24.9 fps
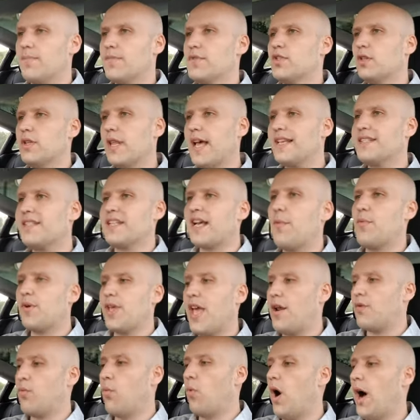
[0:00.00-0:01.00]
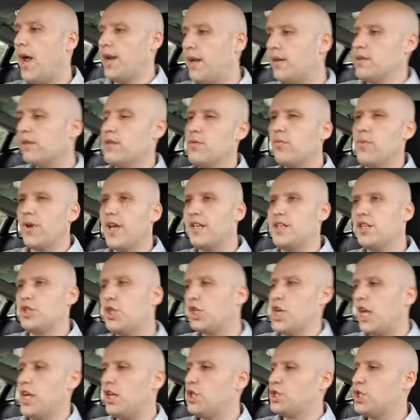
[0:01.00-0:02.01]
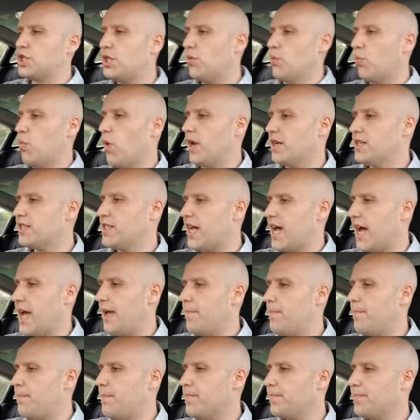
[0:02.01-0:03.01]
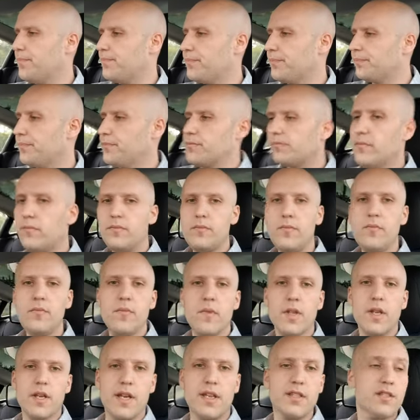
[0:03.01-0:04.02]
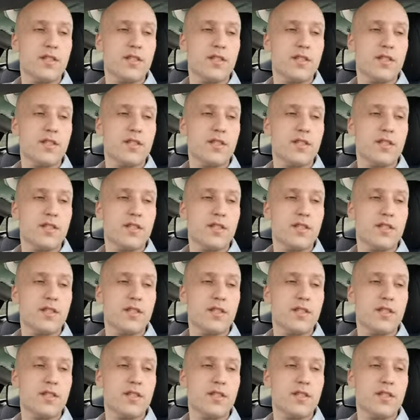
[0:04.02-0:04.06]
So last time we had one, we had to change one time. Okay,